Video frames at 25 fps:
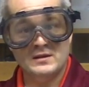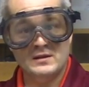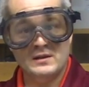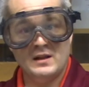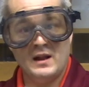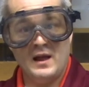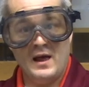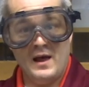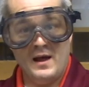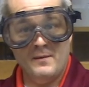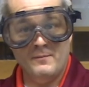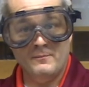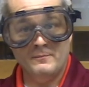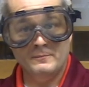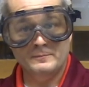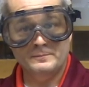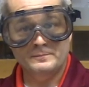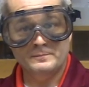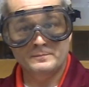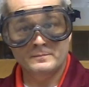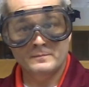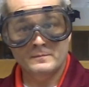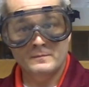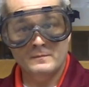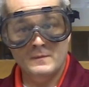in the lab.
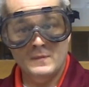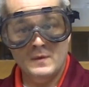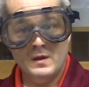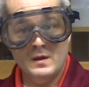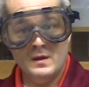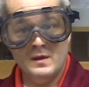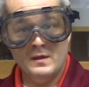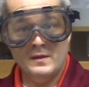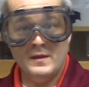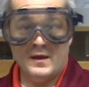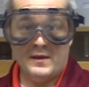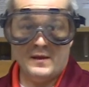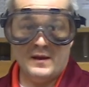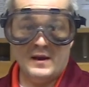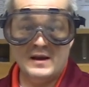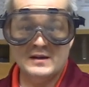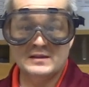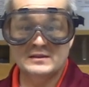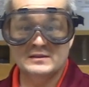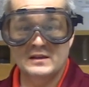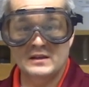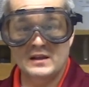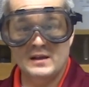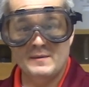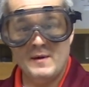Now, the
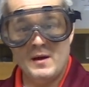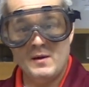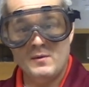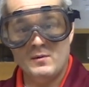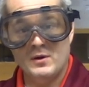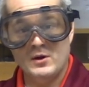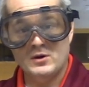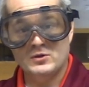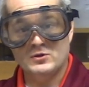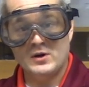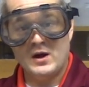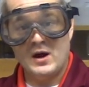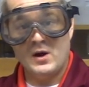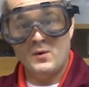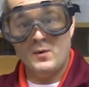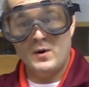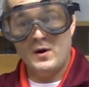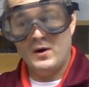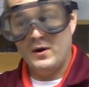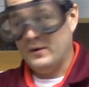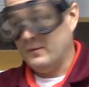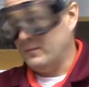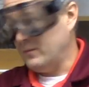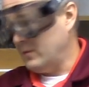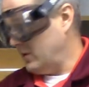next thing you might want to try
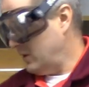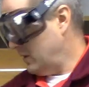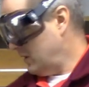wearing